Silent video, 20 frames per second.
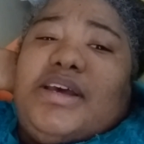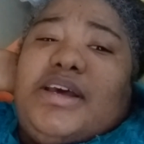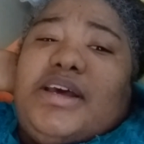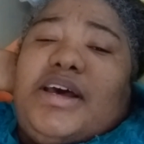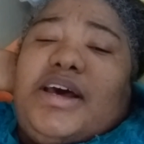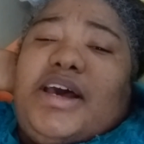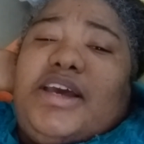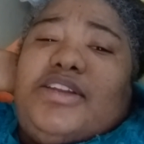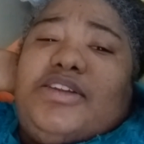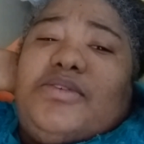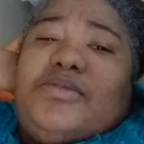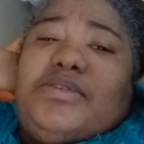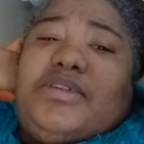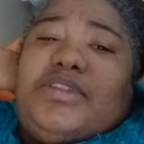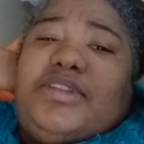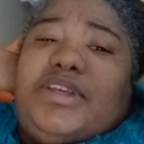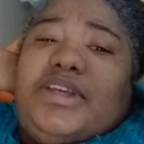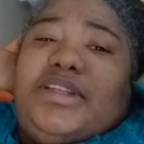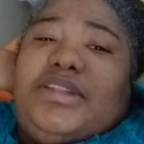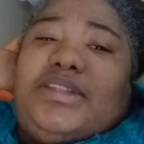I don't
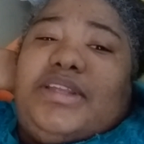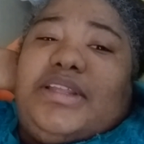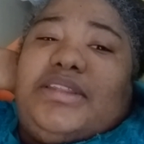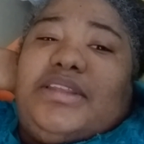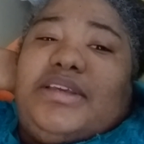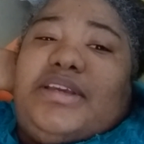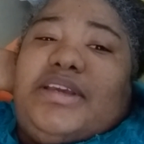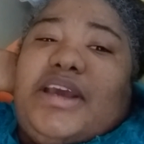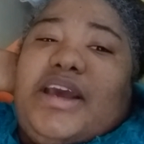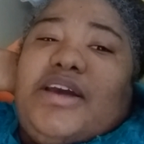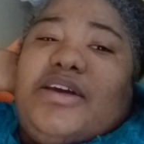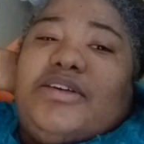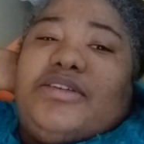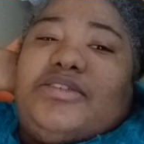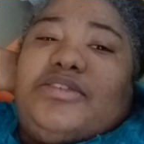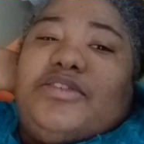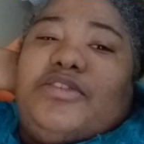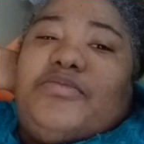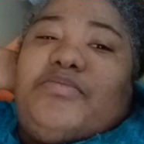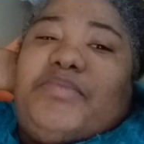think that the
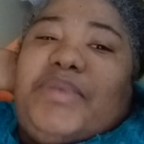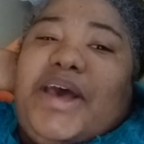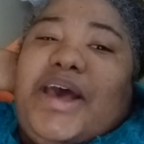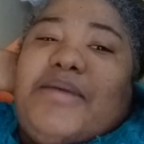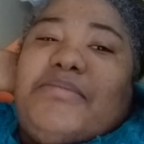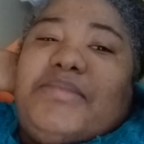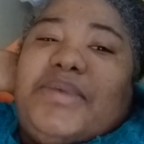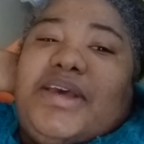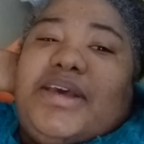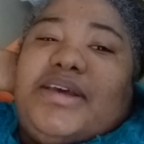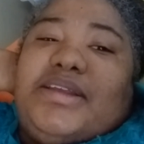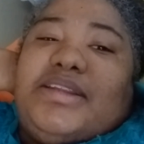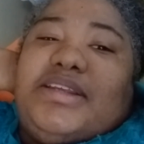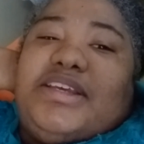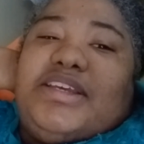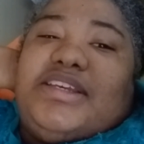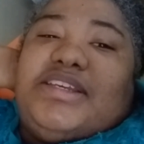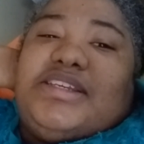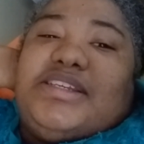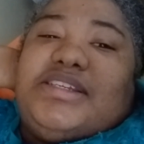character of Batman
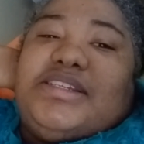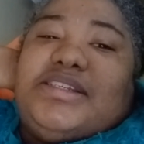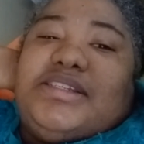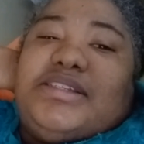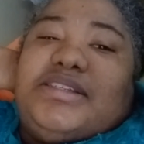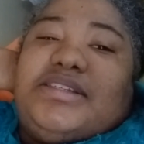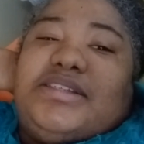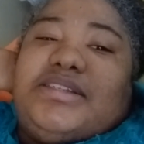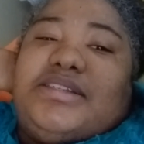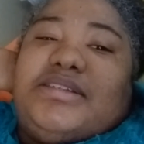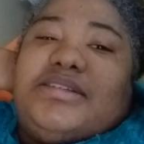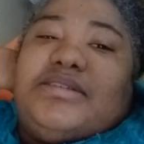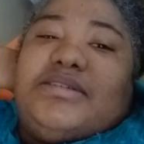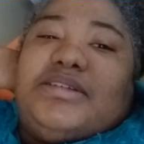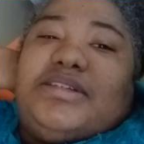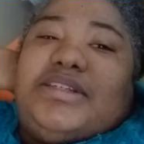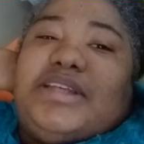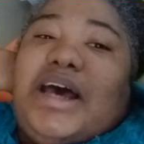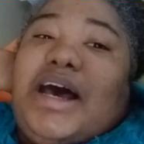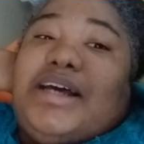is
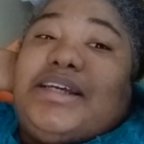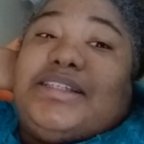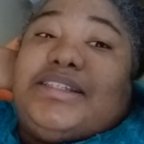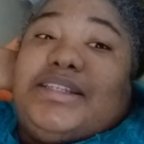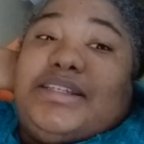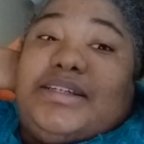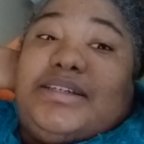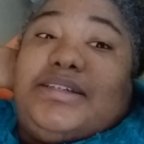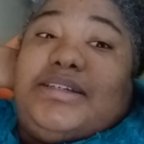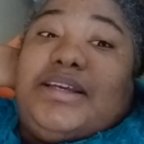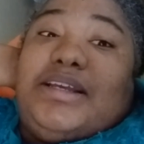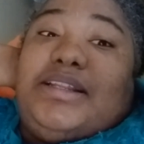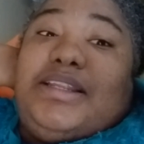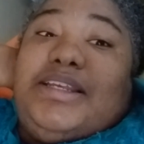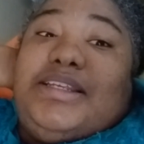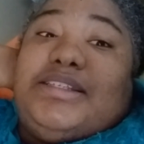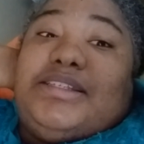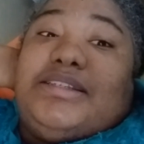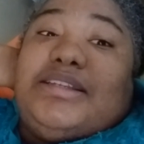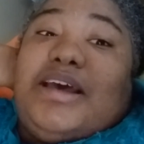toxic. At
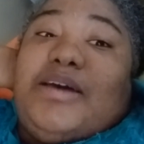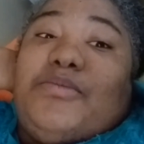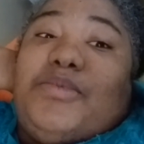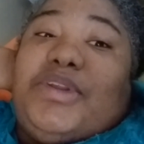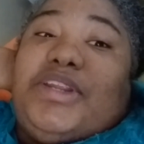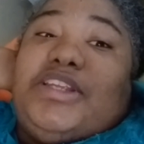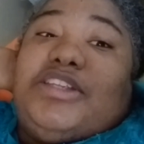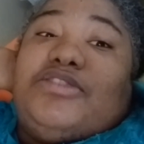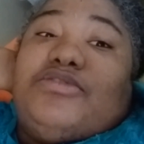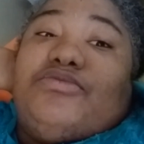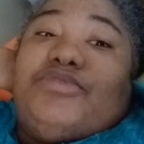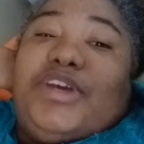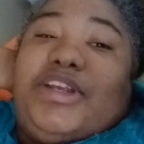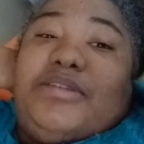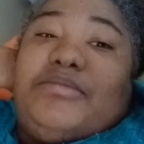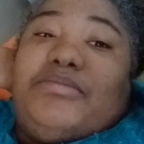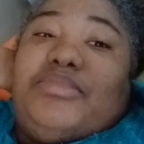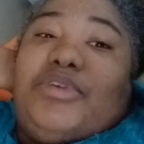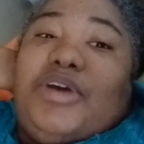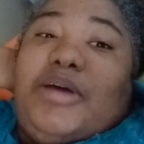least not when he's
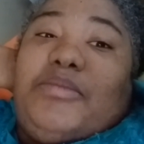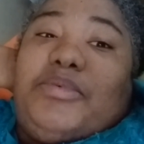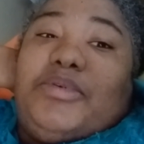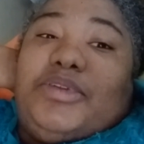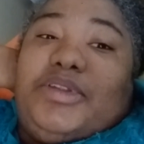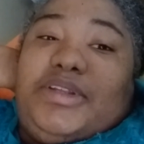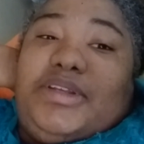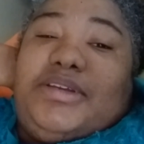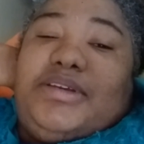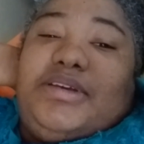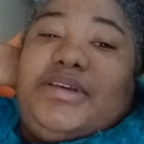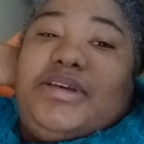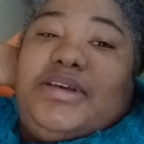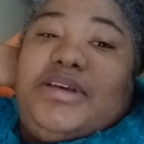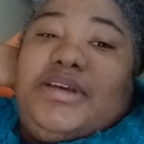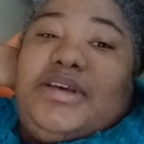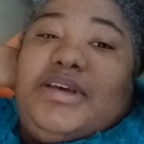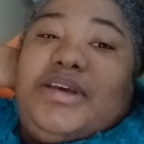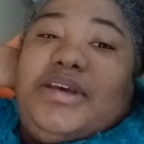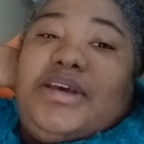written properly.
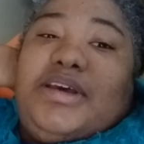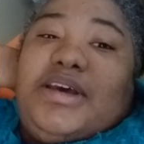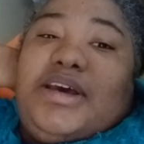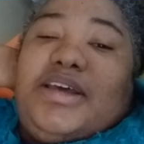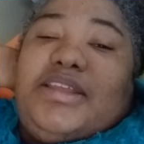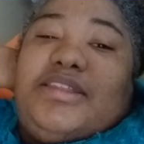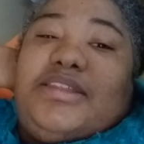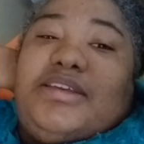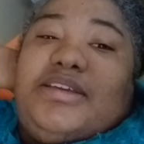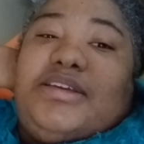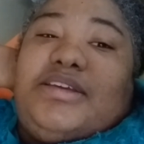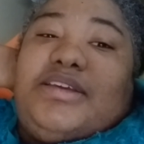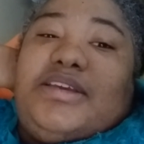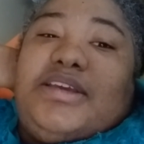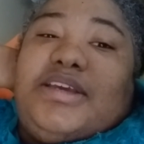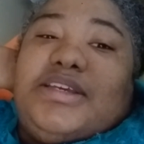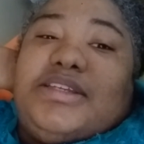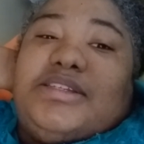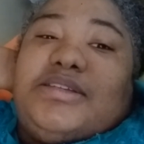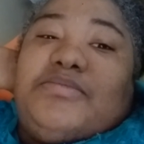I think
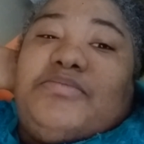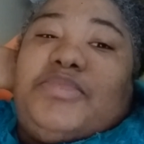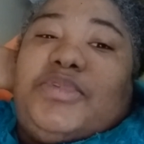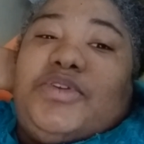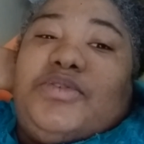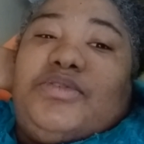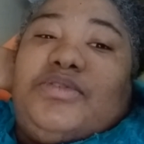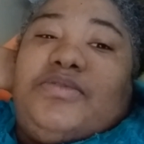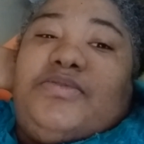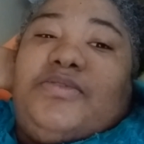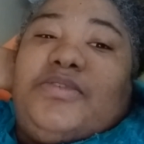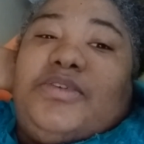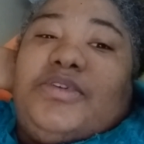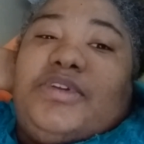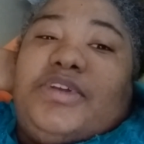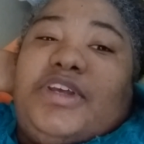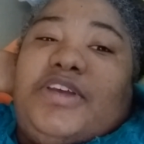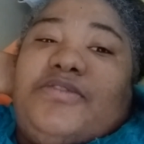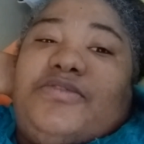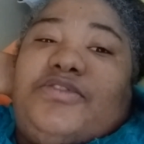he is a
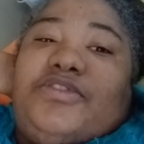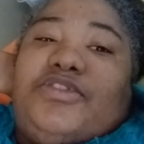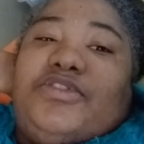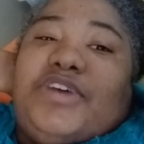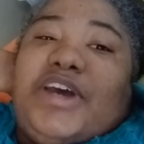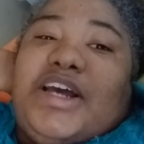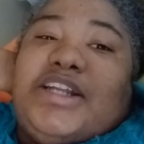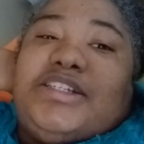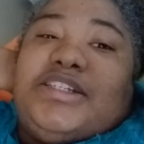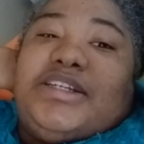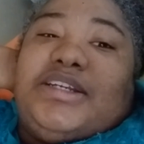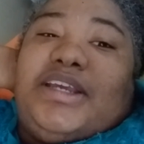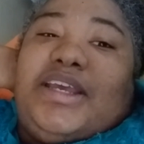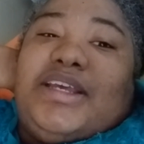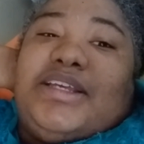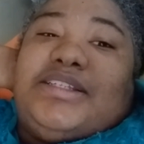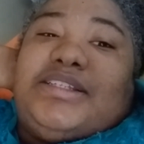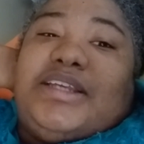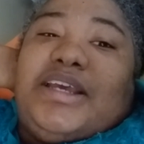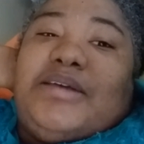beautiful, if tragic,
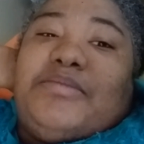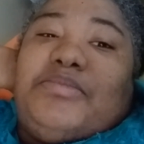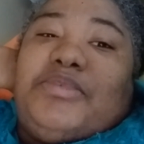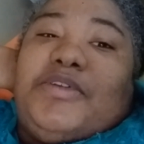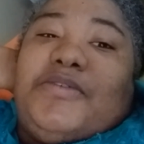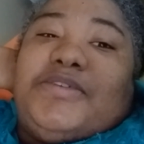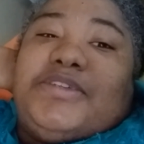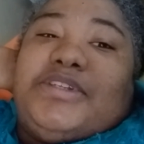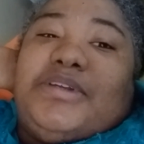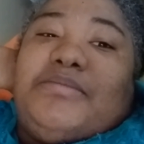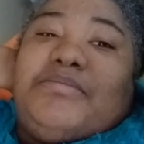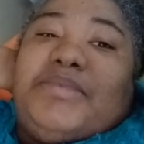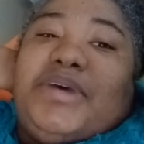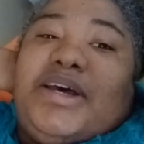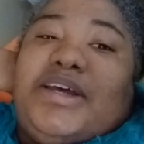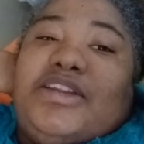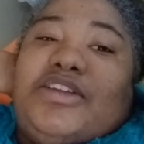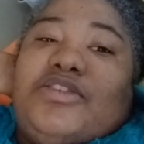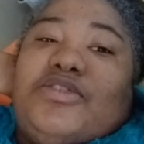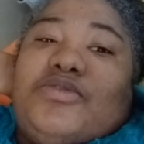example of
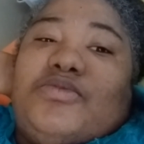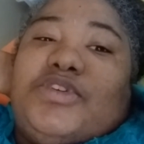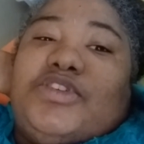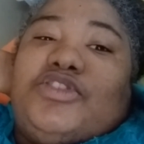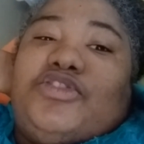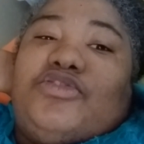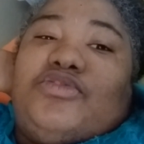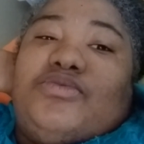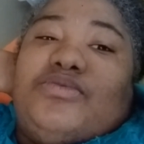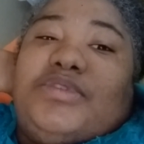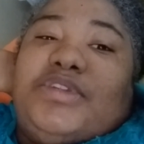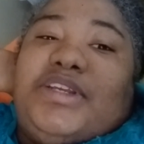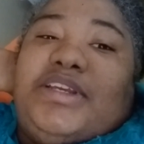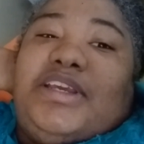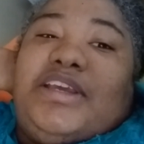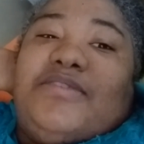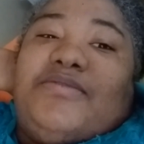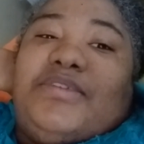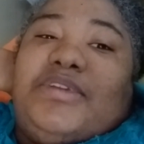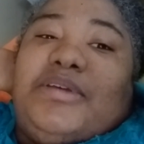somebody who has truly
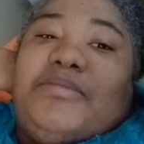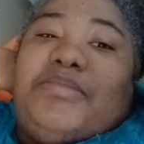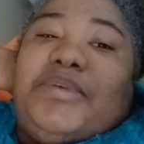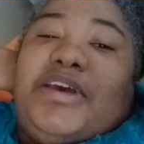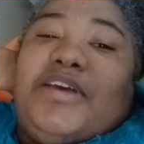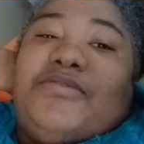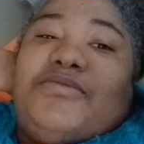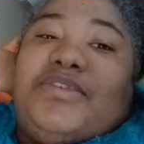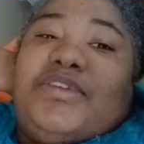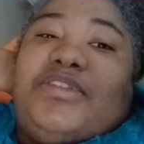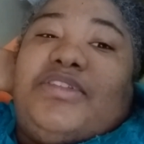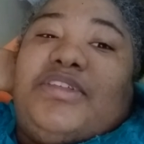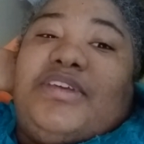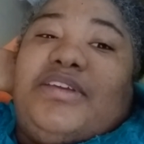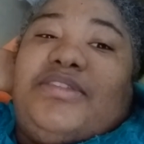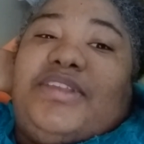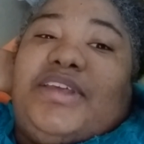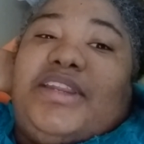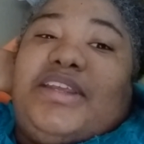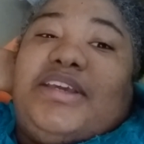given up
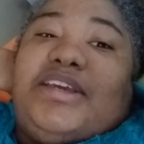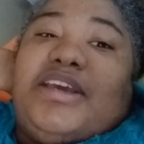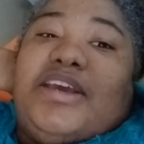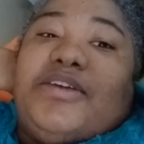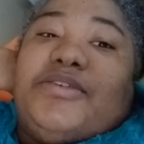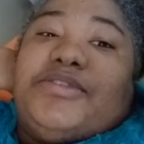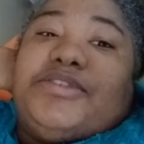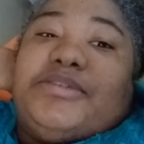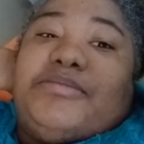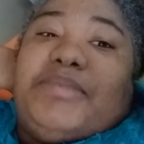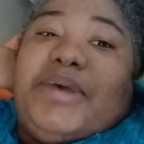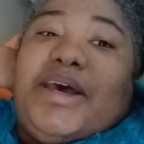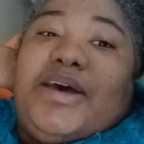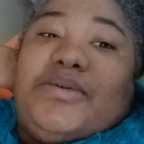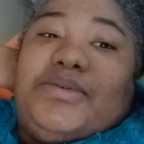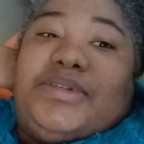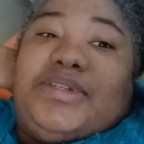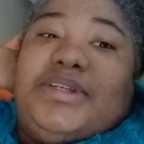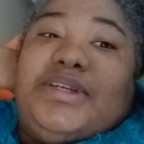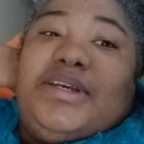everything that he cares
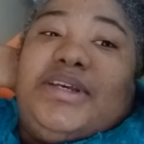about